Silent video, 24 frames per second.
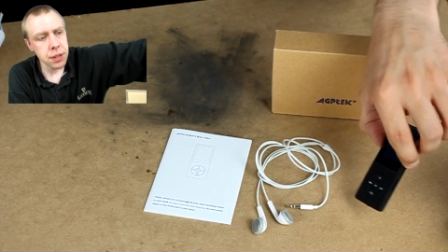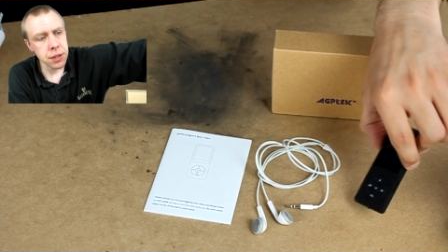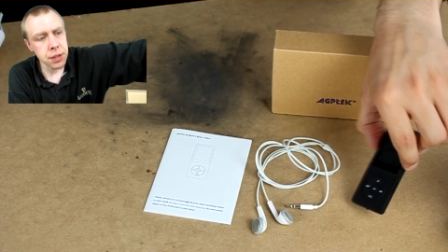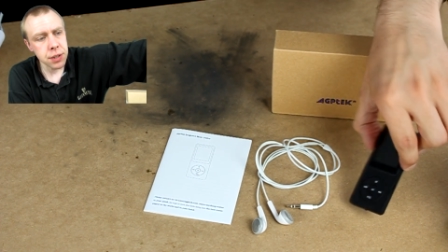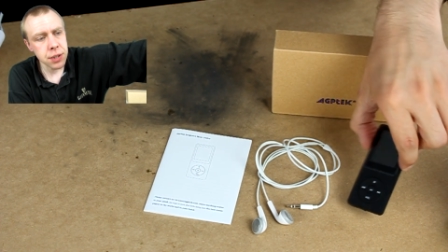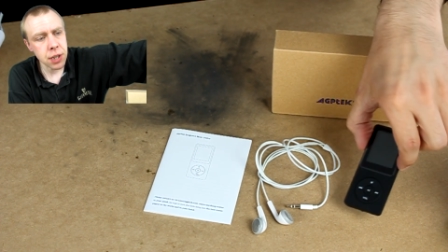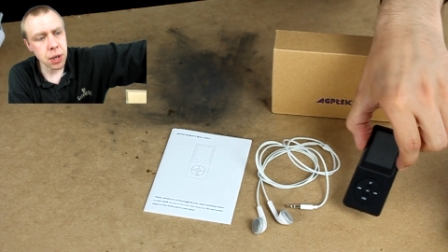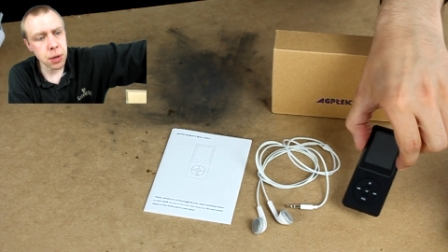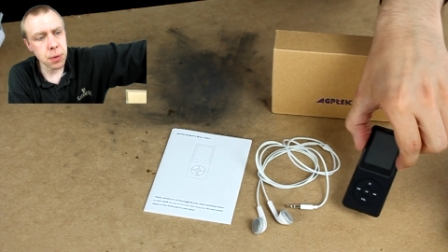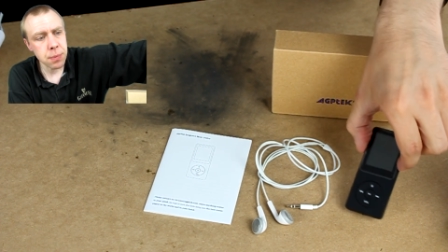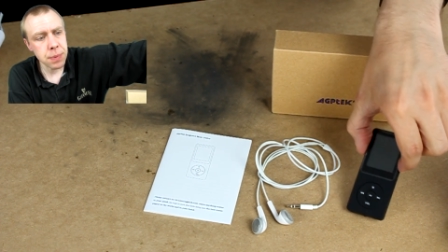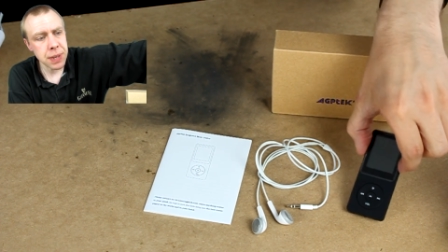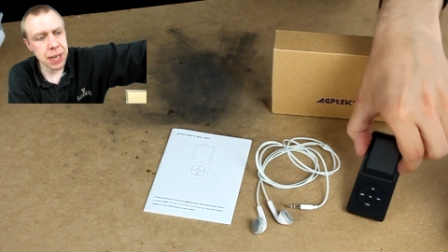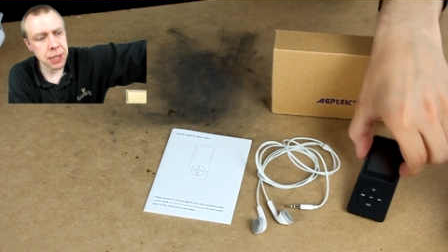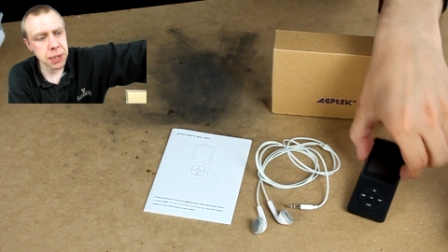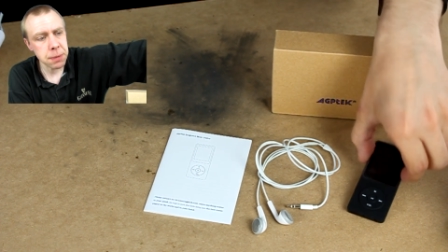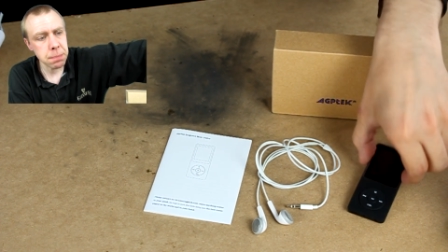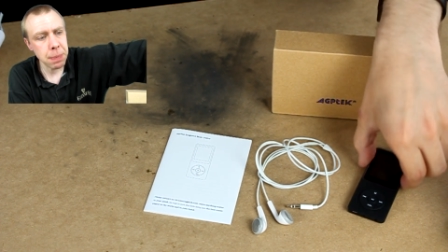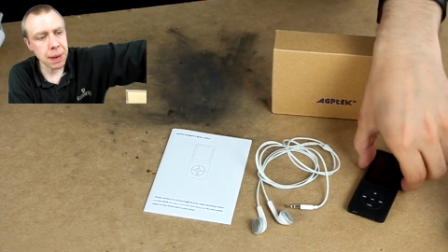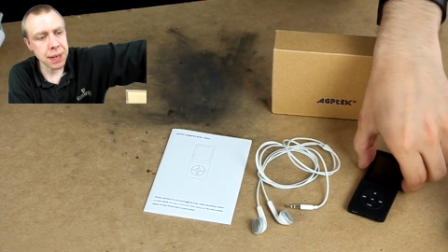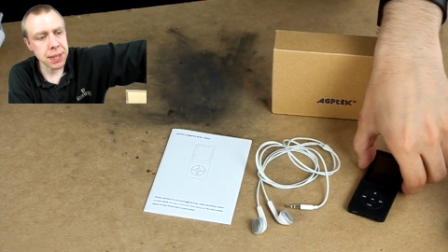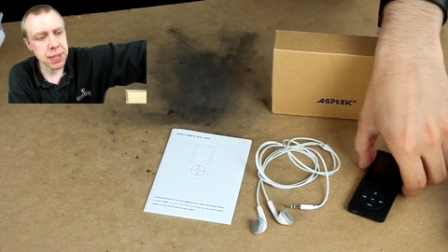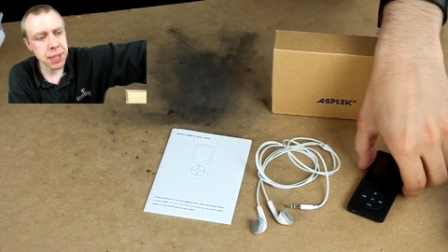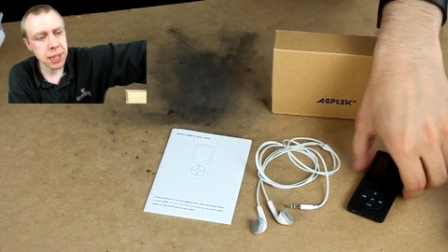that's
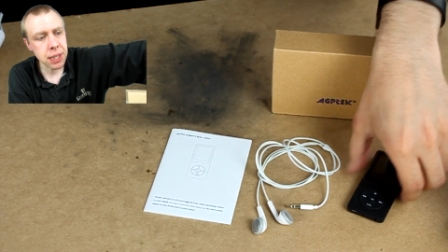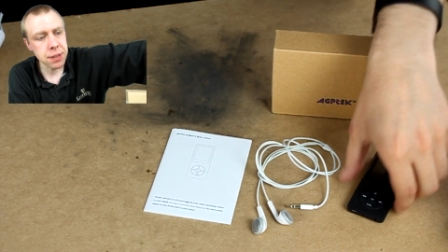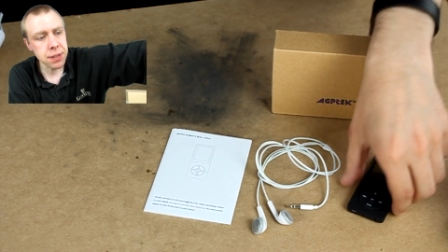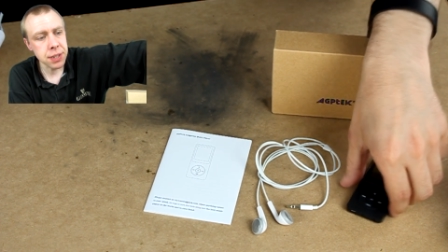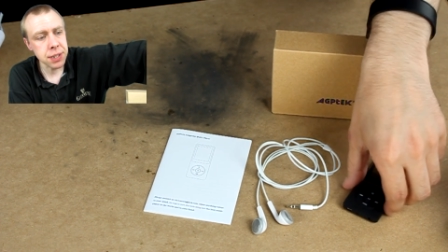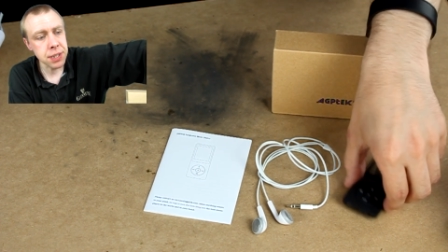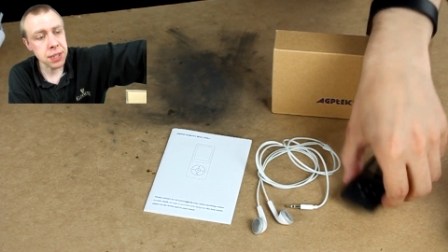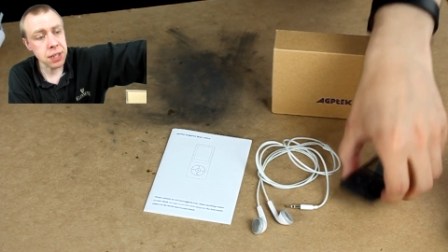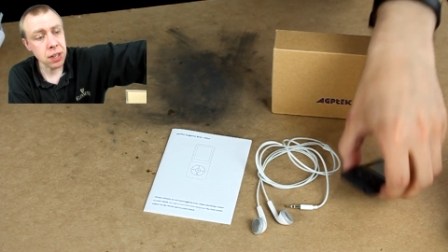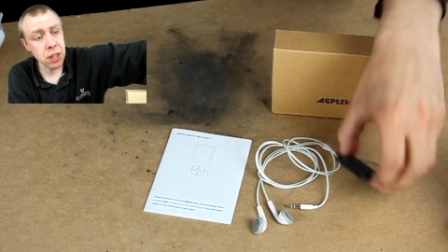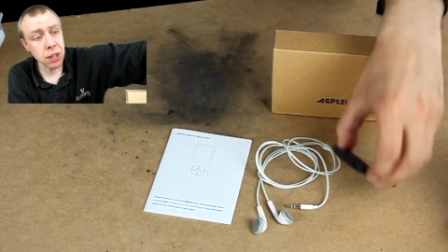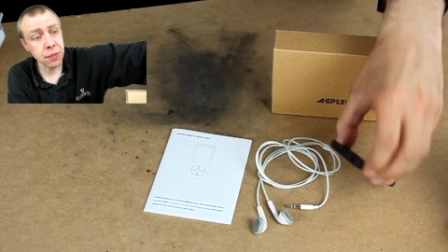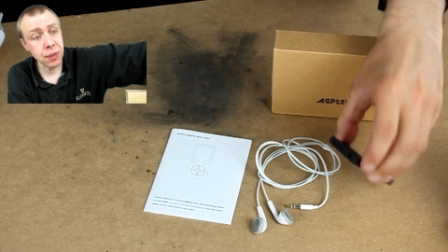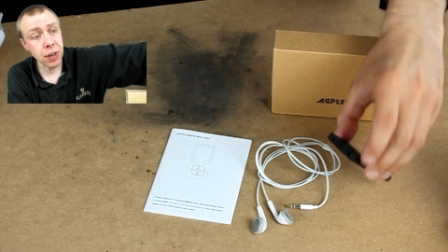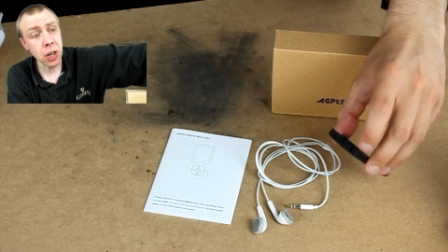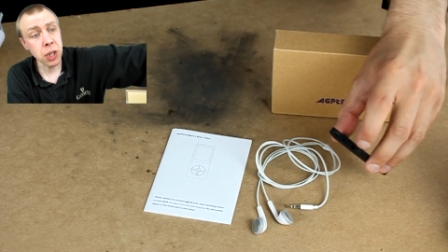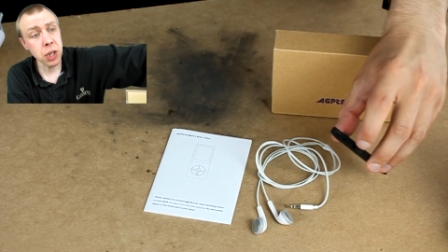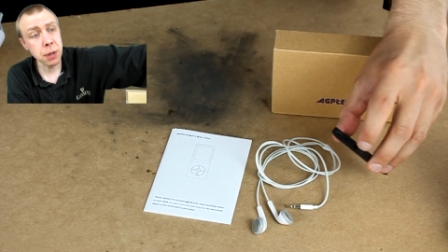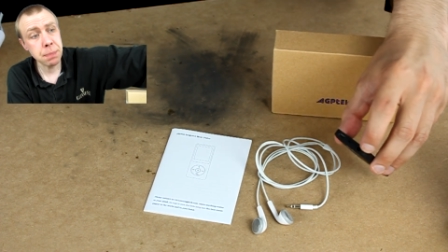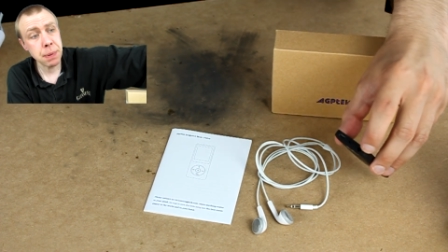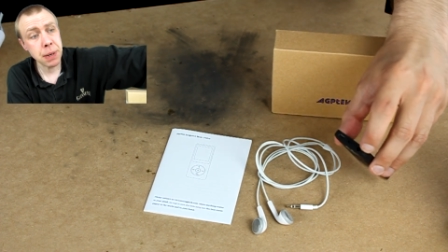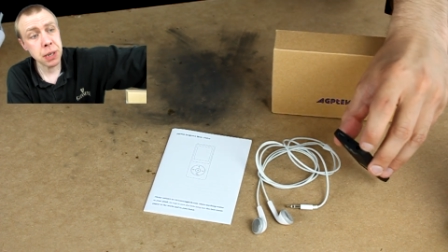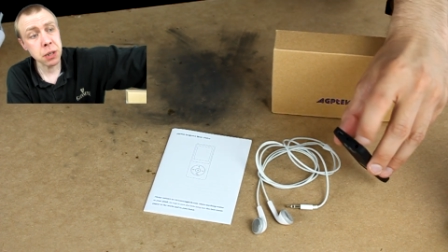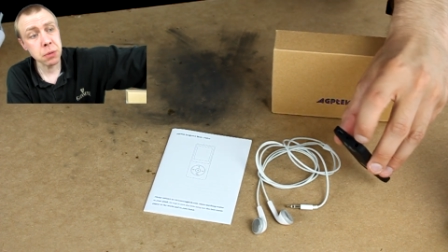basically the design of it. On
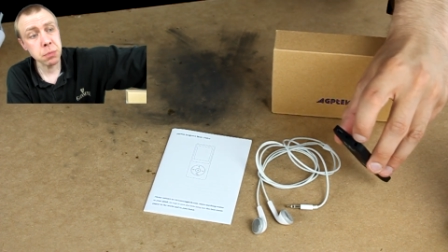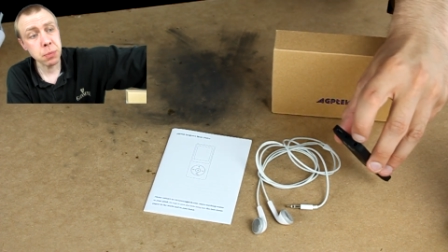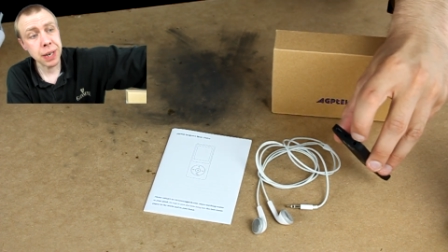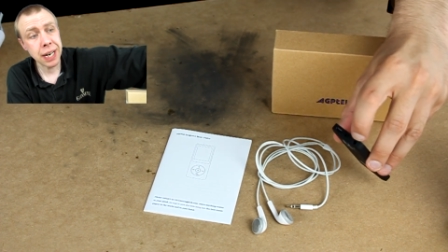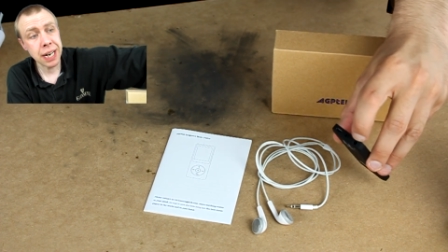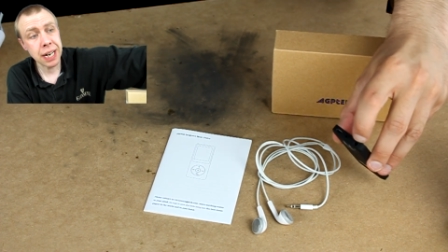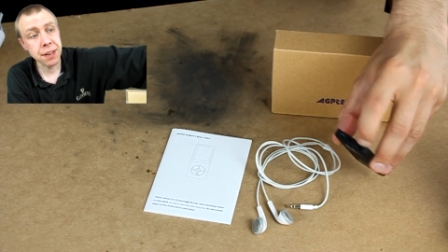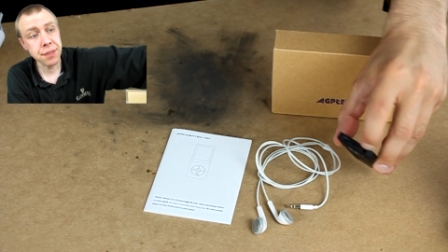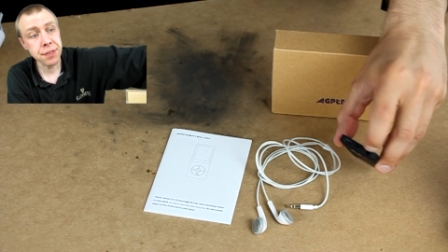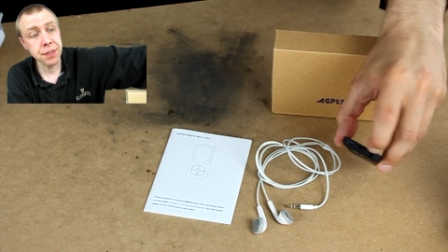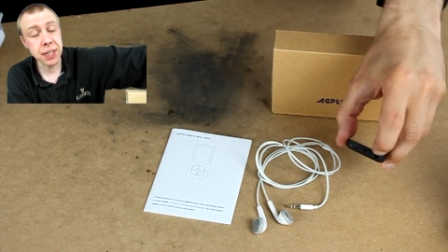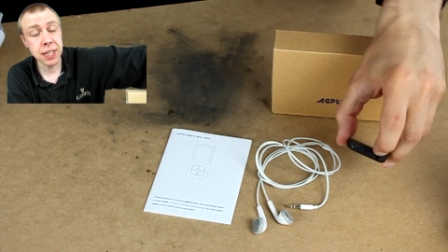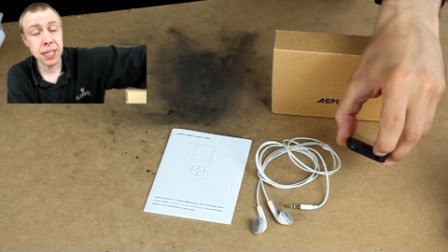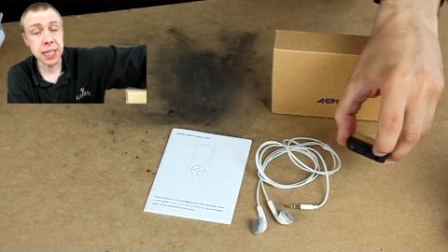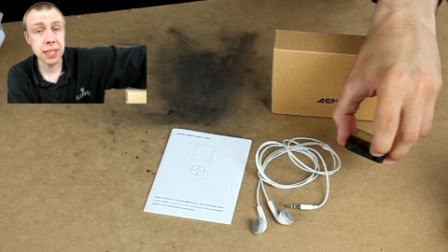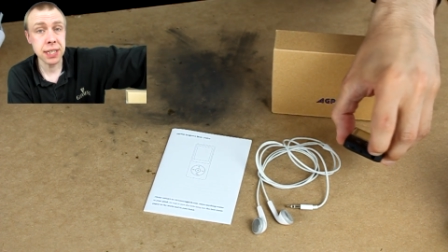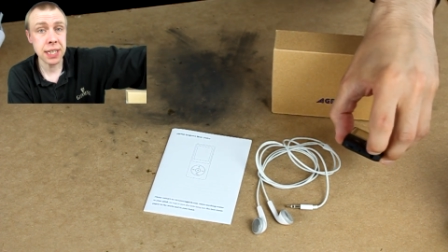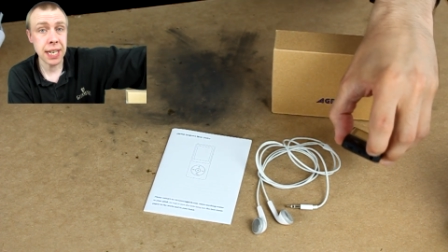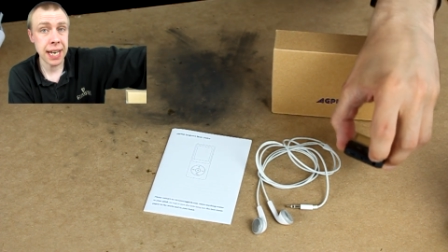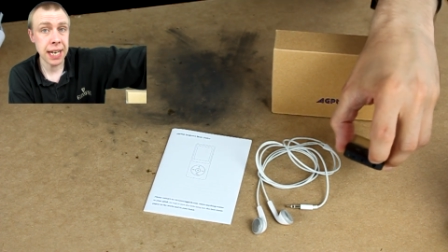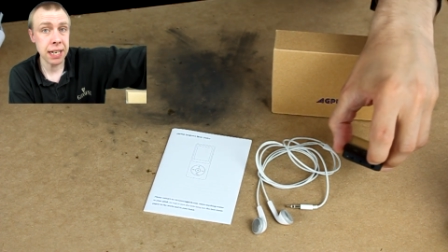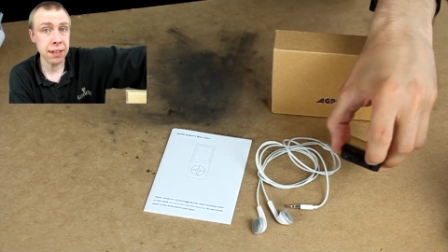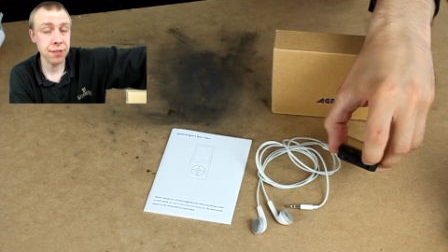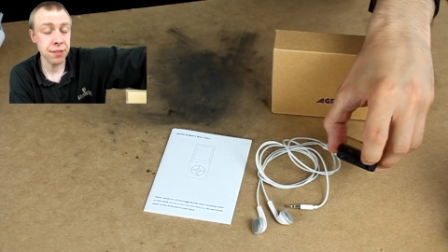the bottom we have the
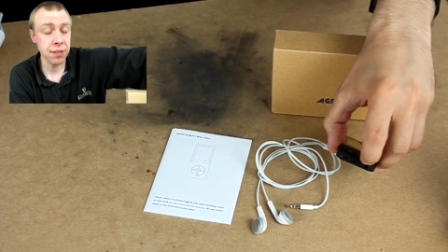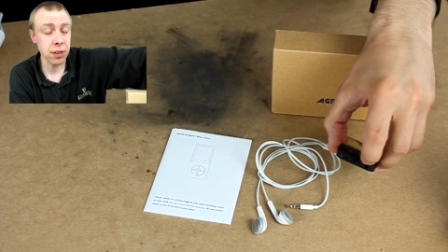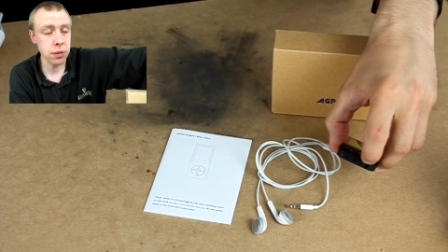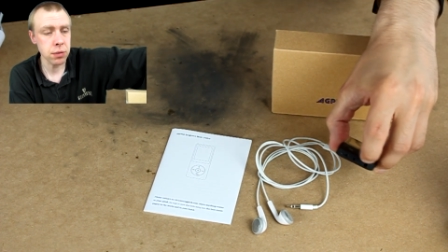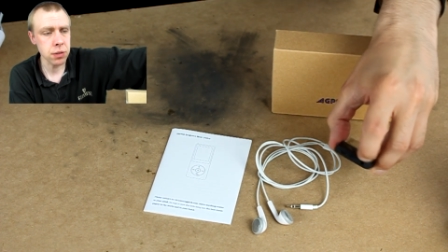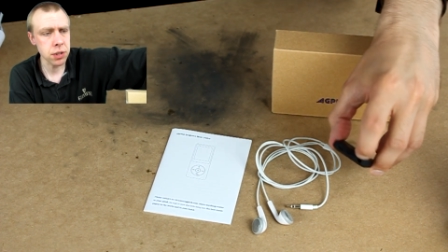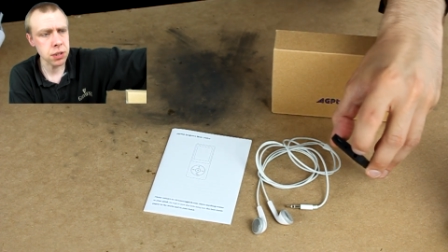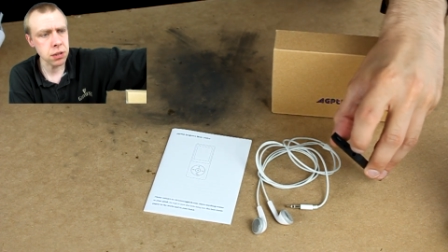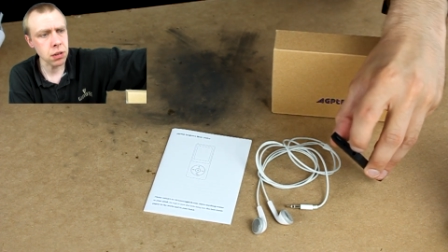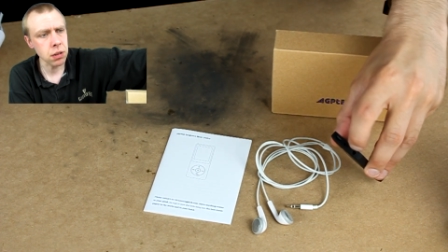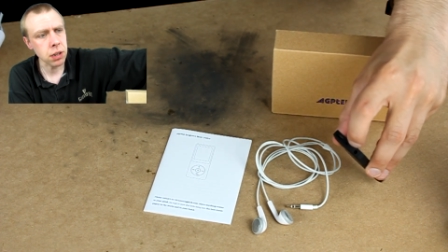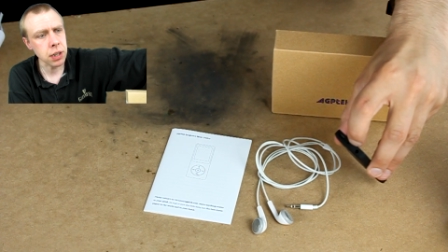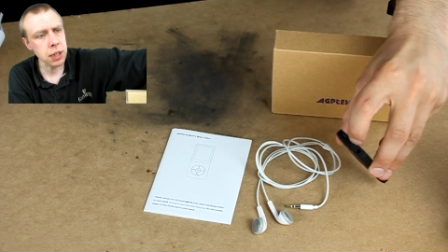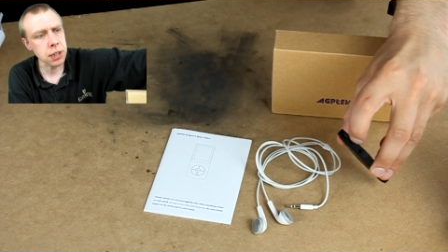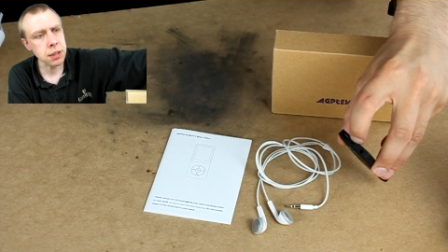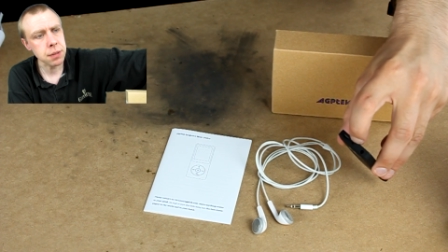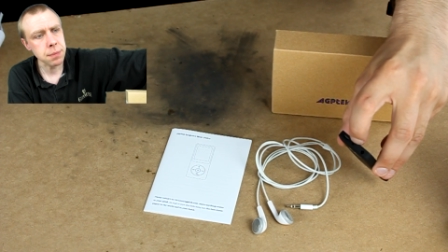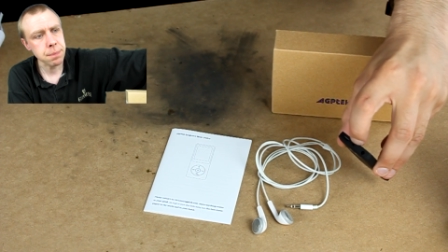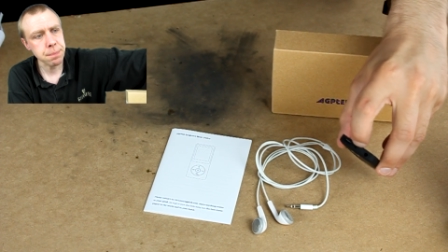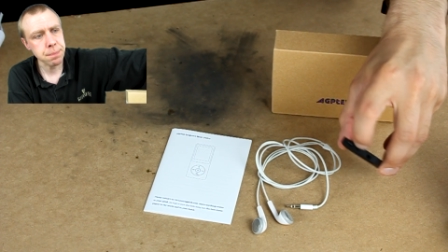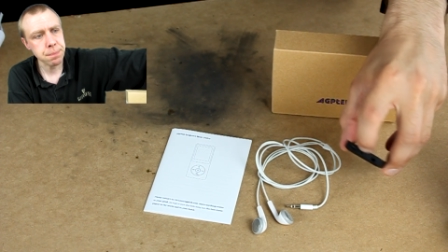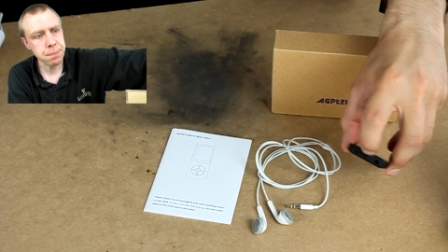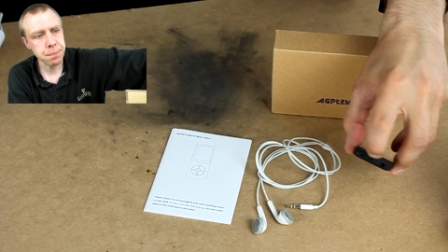headphone socket.